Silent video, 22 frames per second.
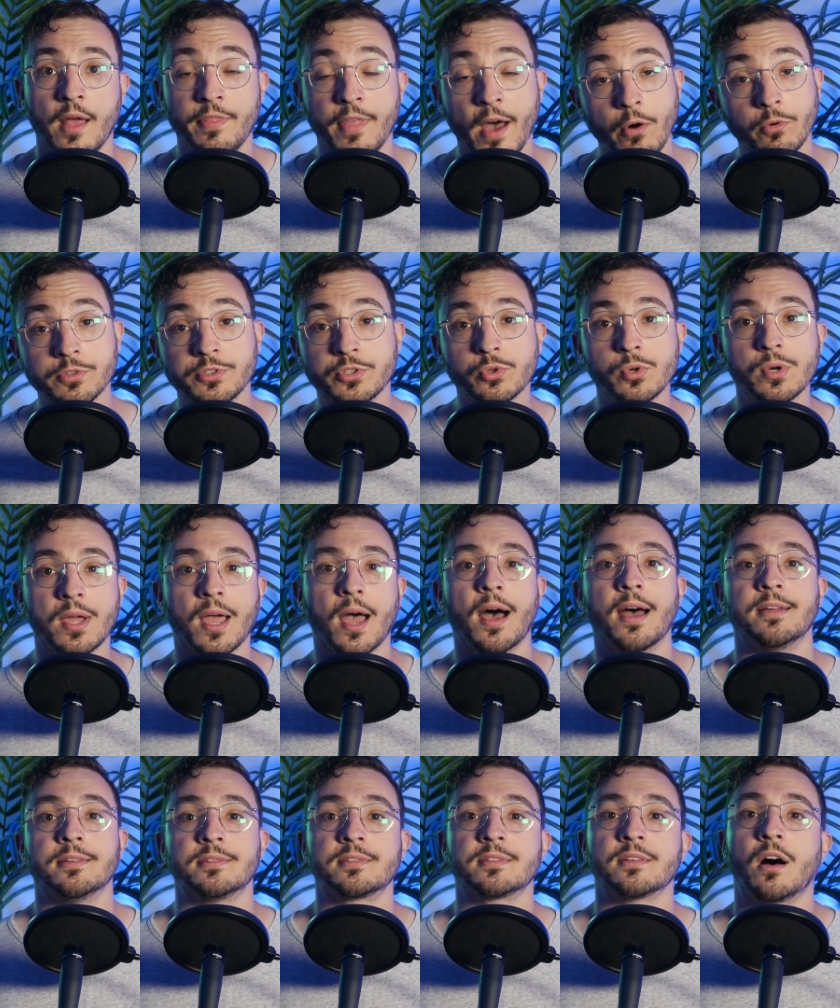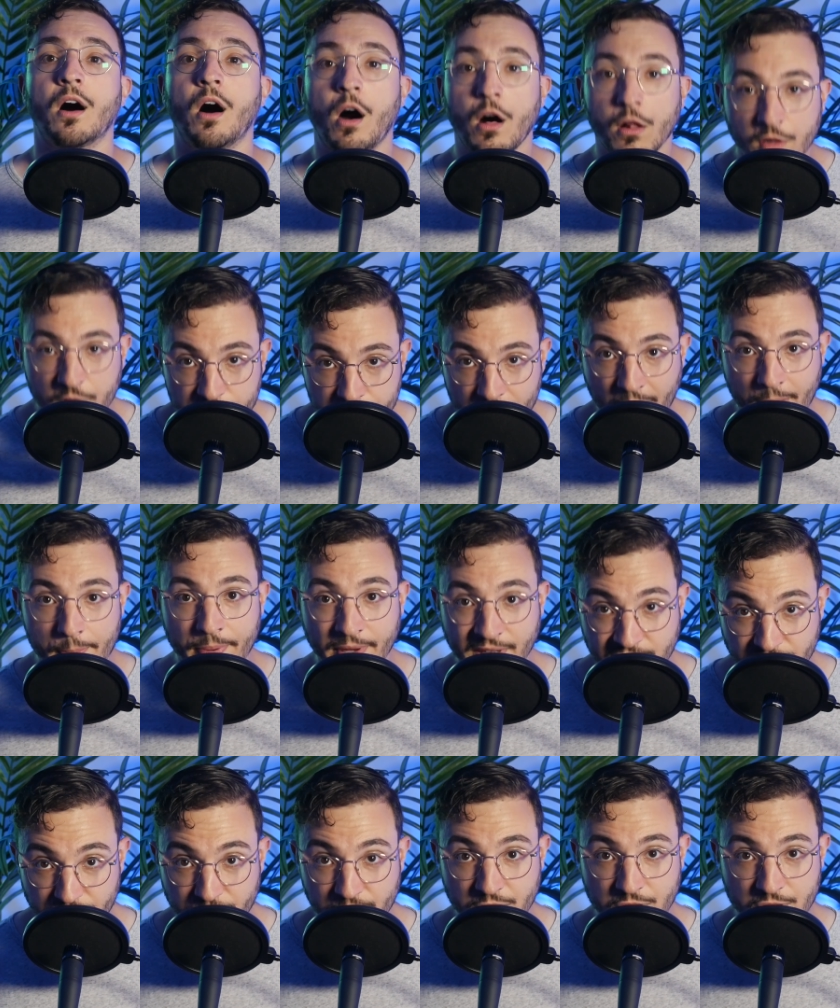And that will do it, guys. All of my picks
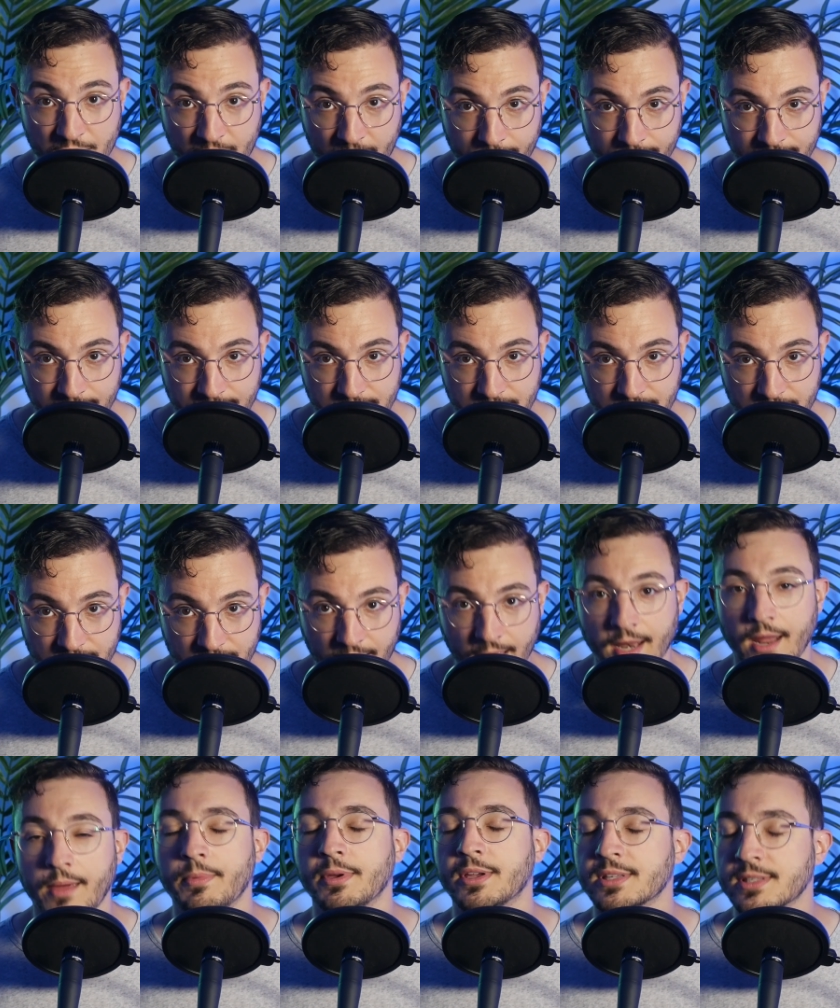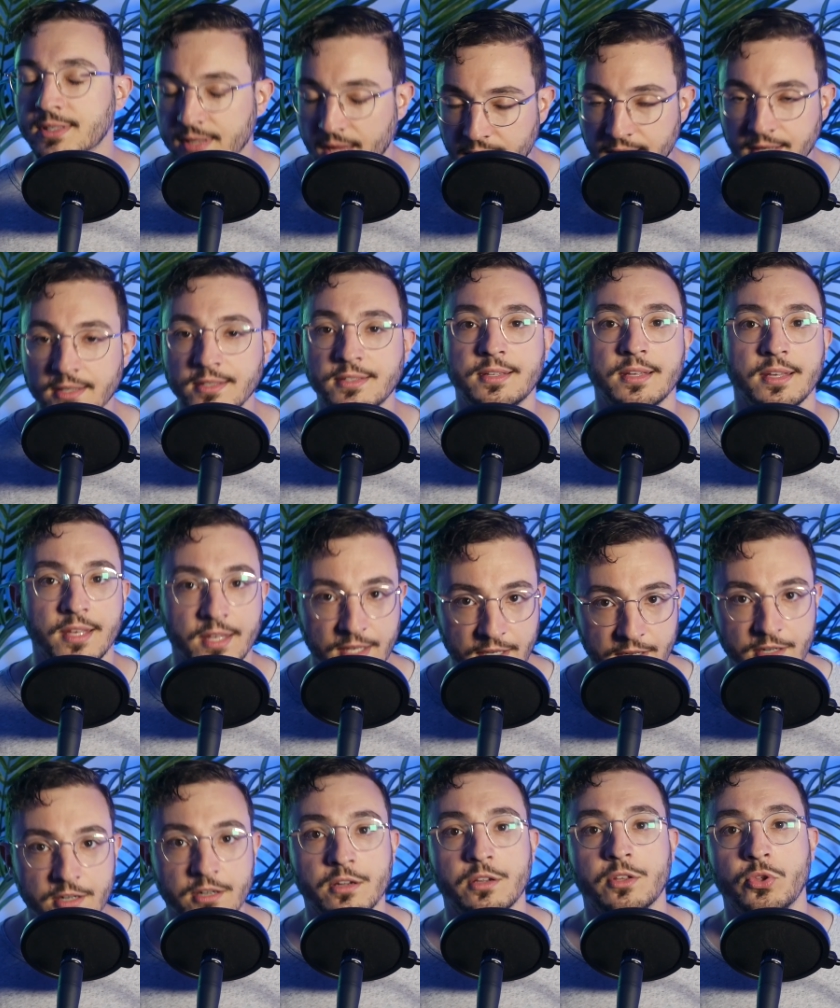for the Champions League, and I'm excited to
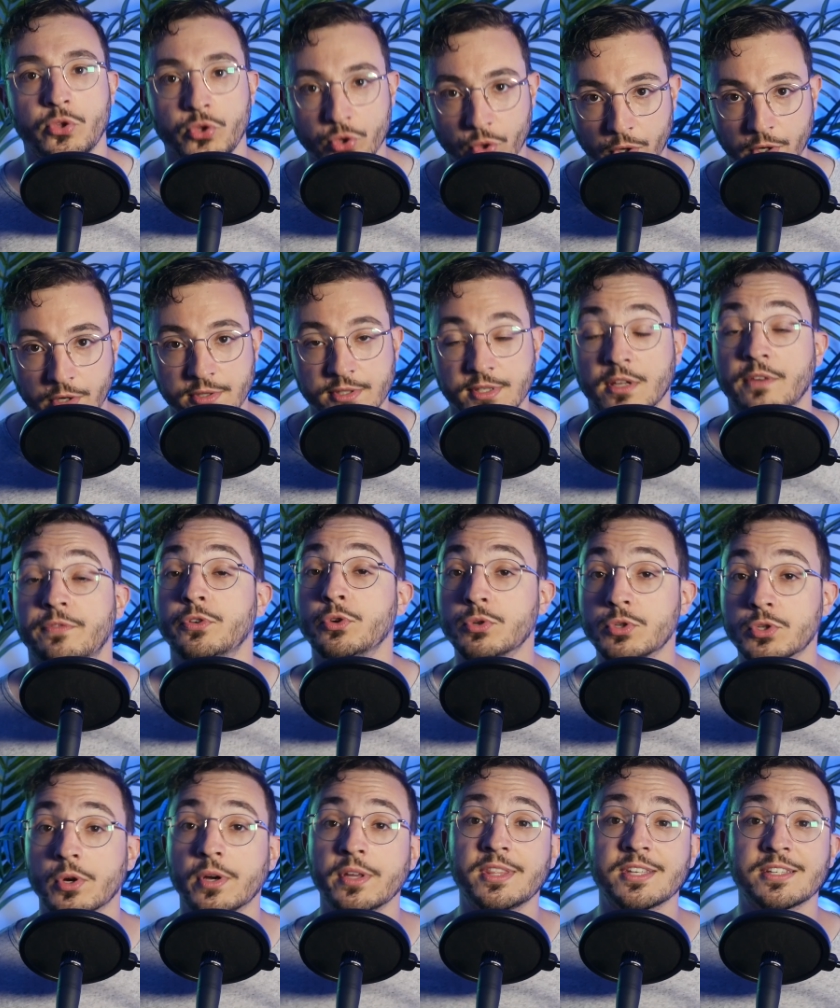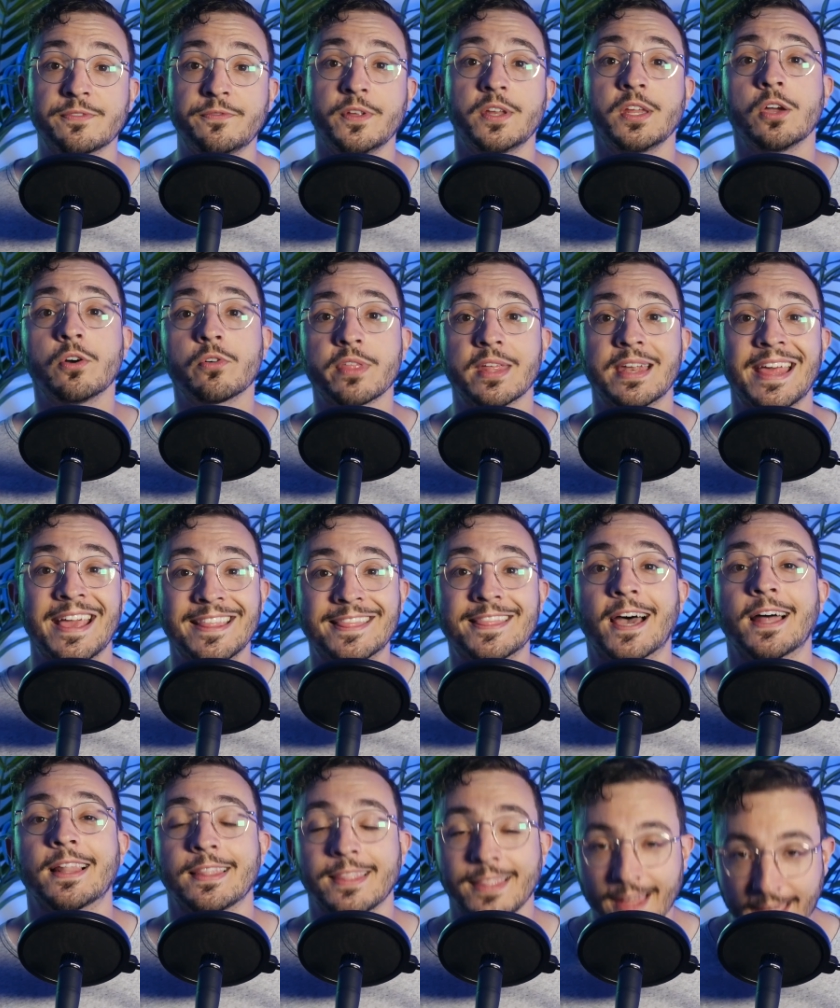hear yours. If you enjoyed this video, then hit
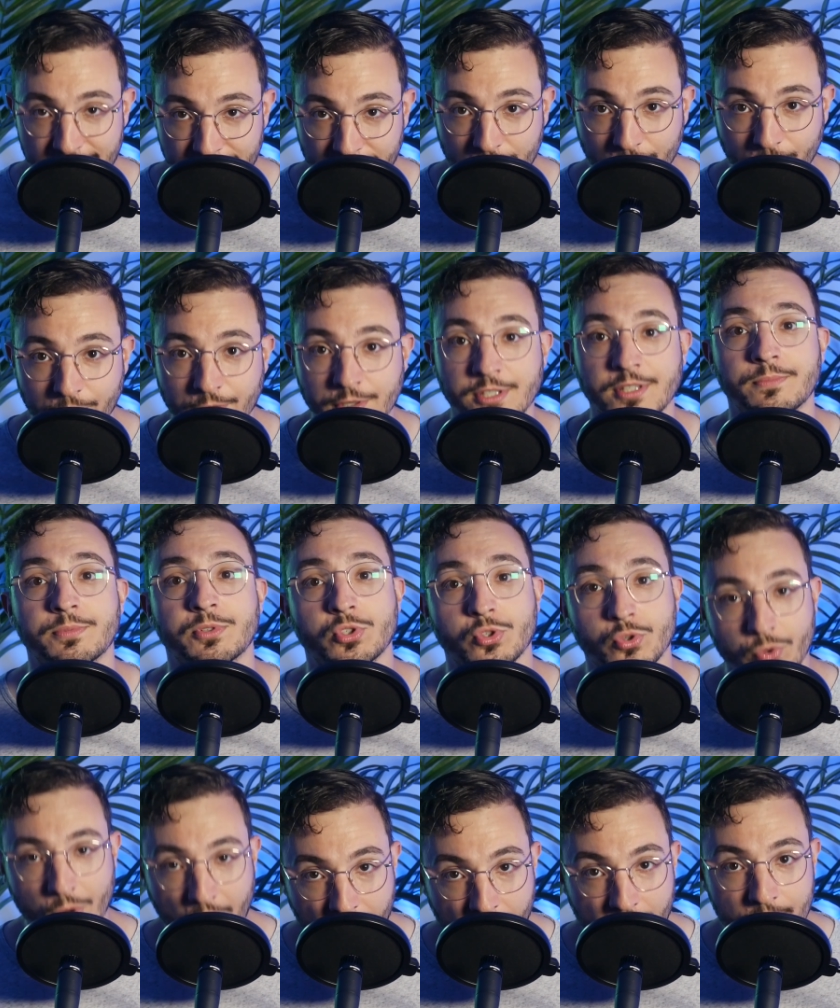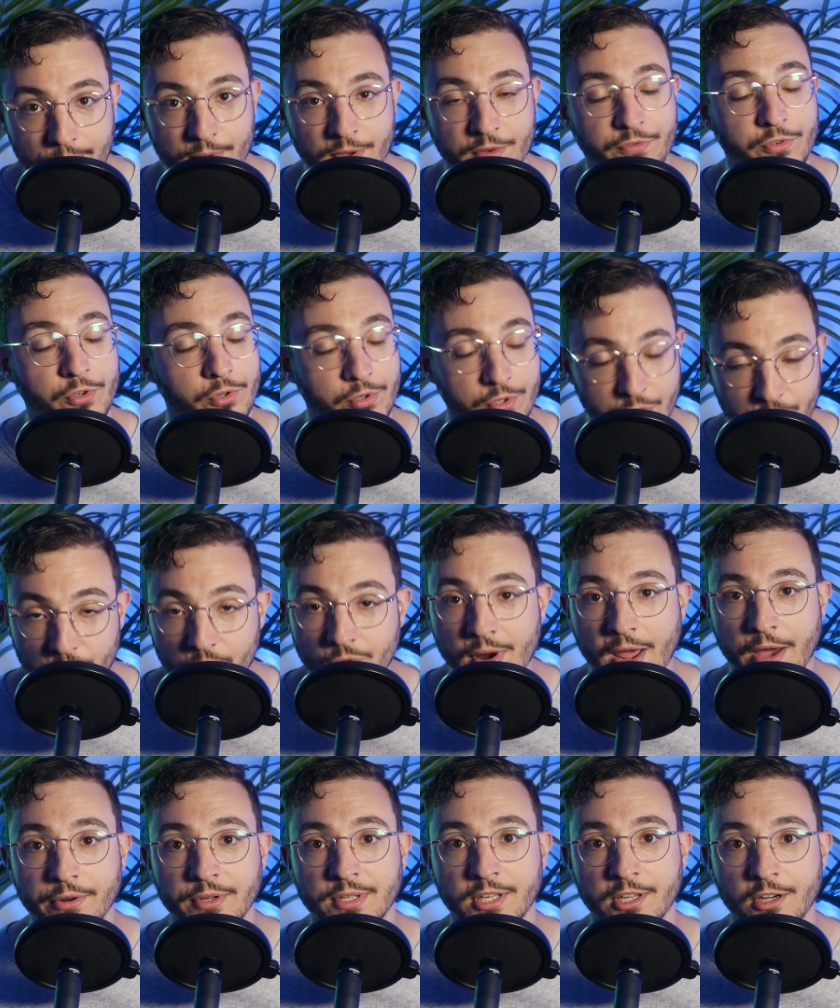that like or subscribe if you're new
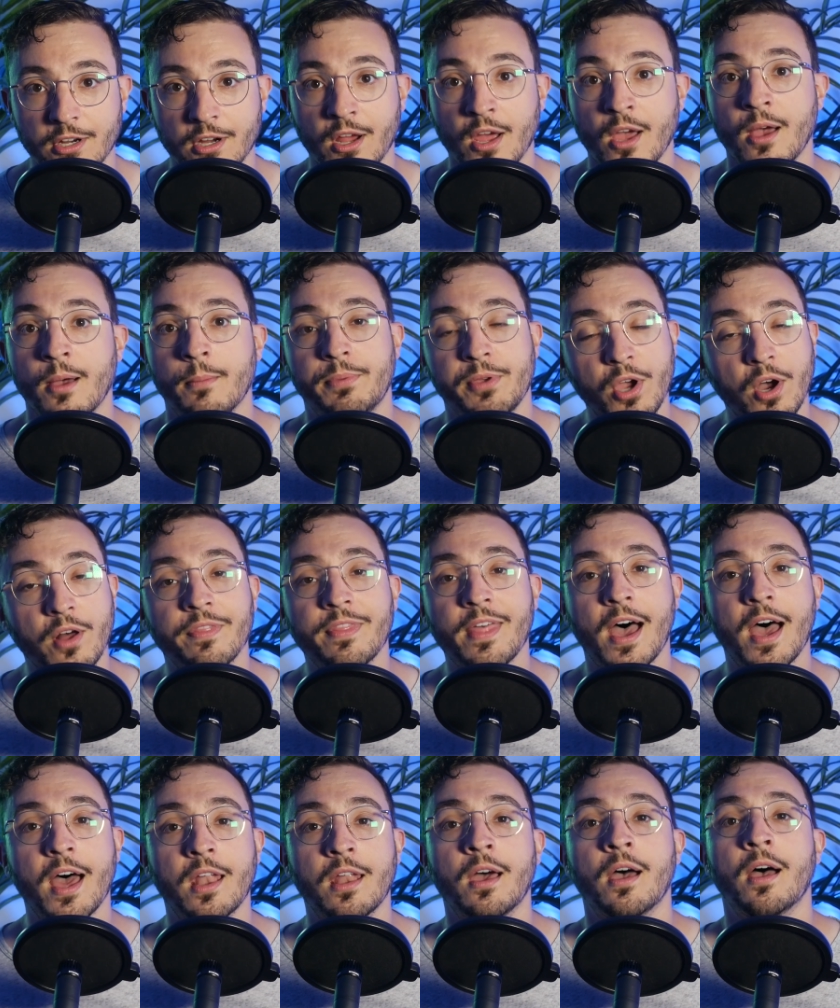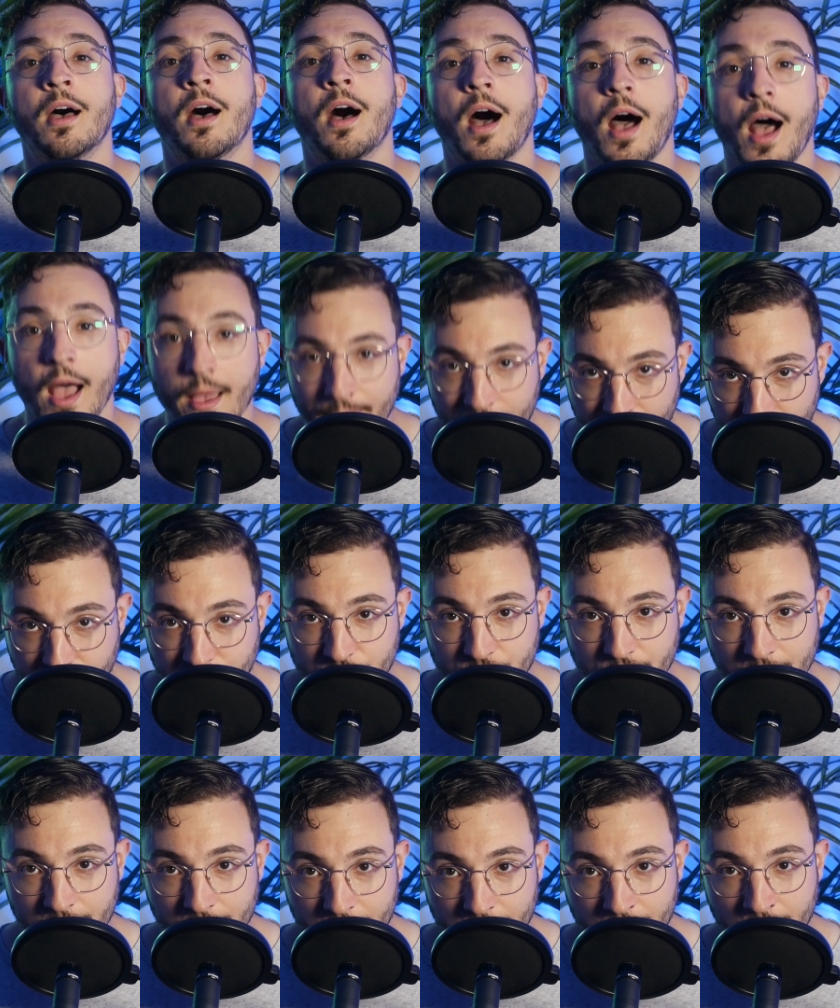around here. Beyond that, I'm
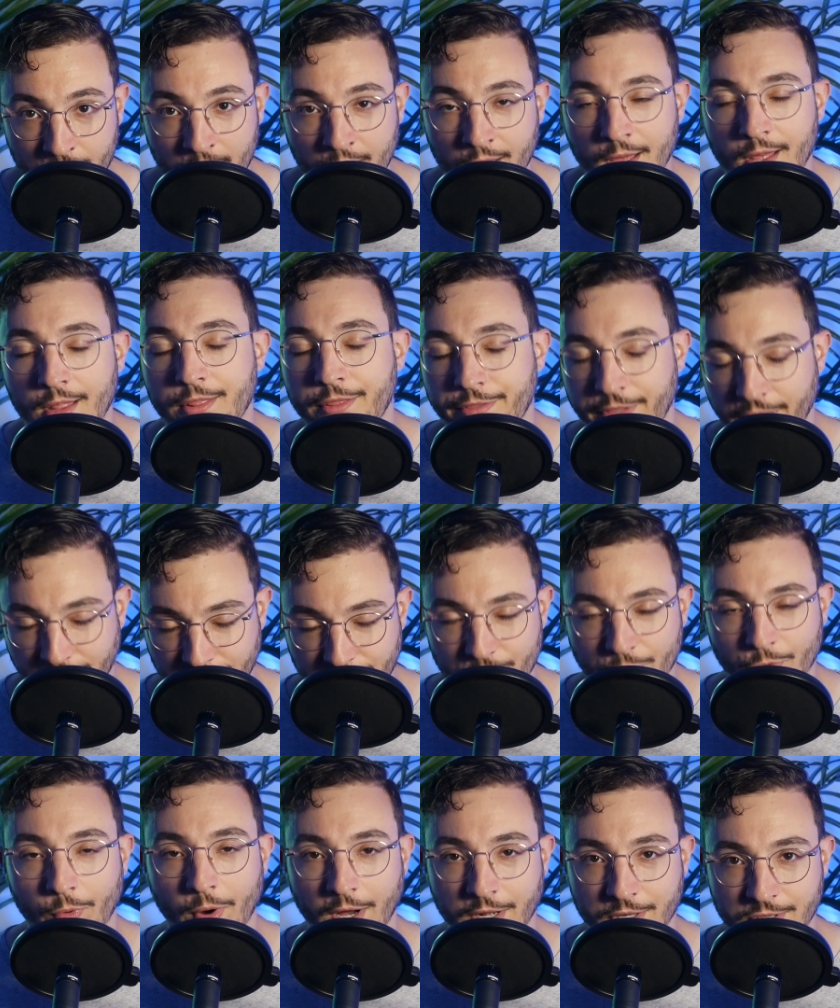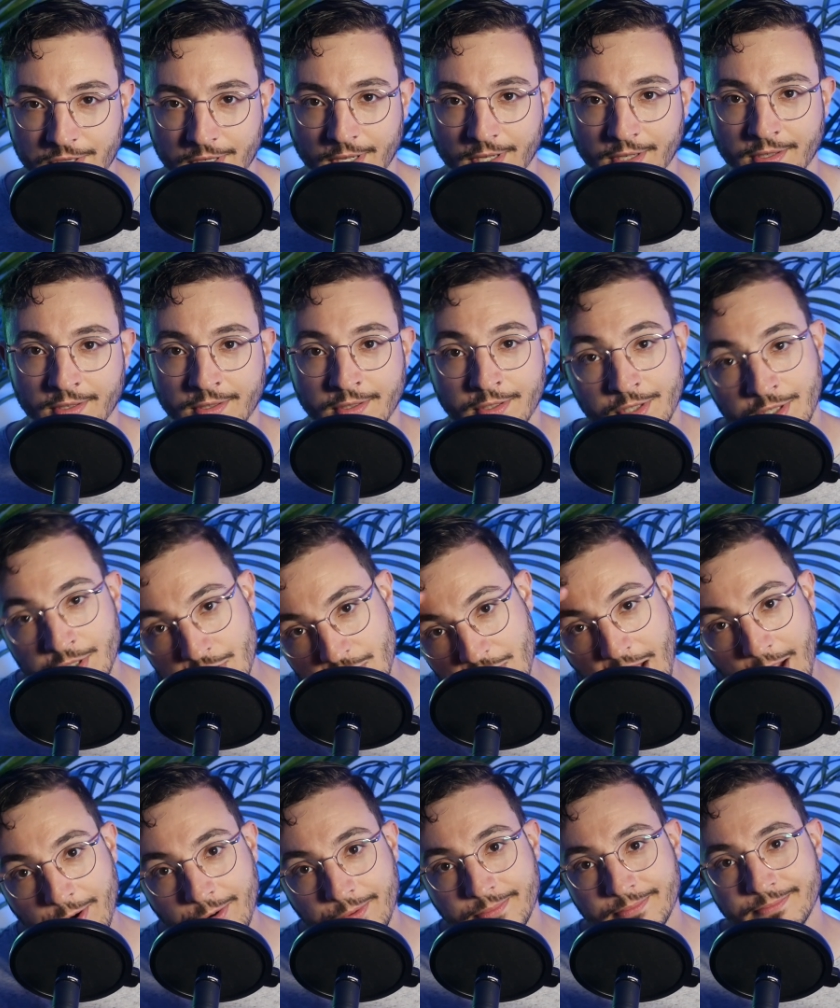Adrian, and thanks for watching.
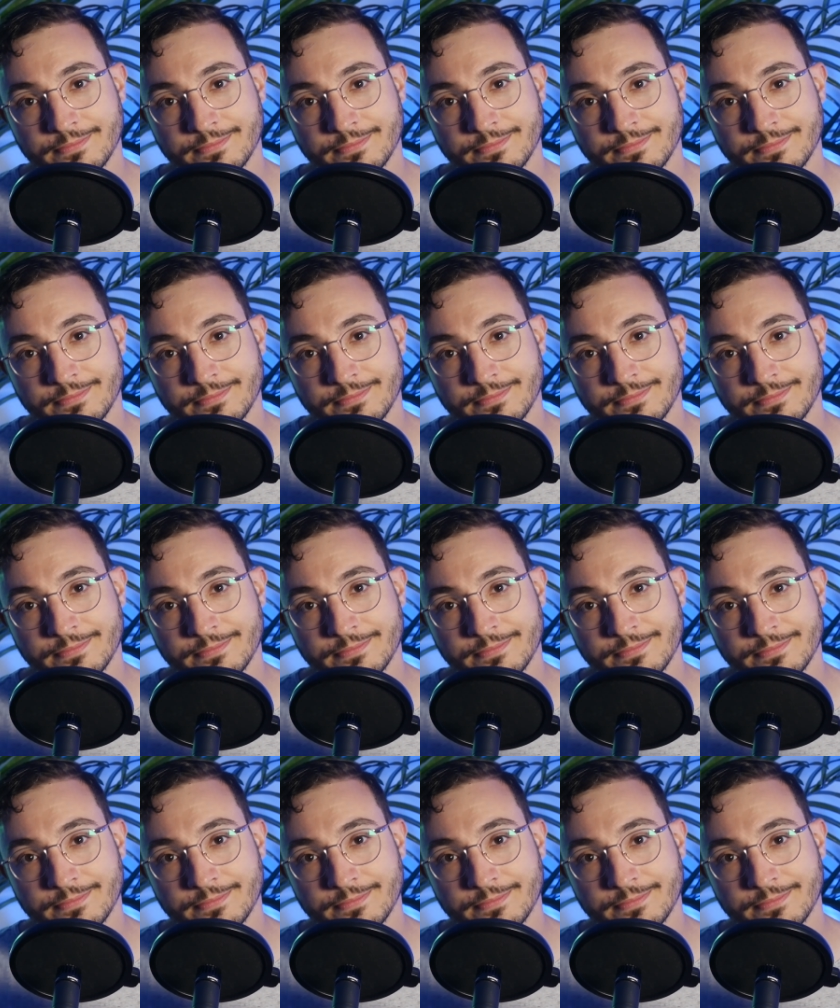Ciao.